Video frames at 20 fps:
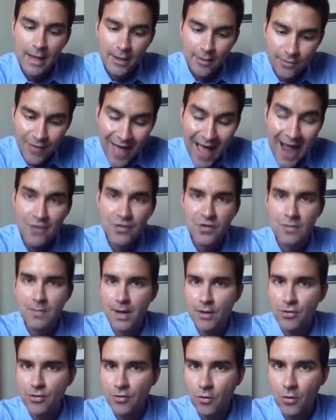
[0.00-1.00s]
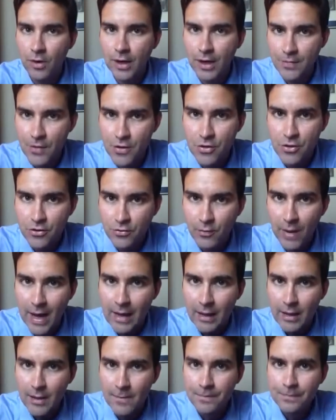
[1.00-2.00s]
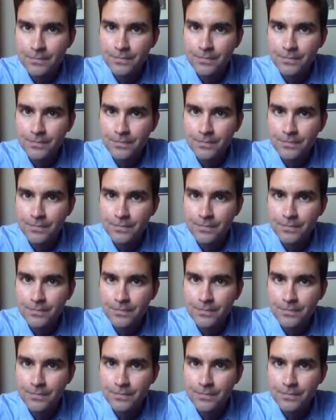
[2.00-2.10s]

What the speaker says: That's a big story in this as well.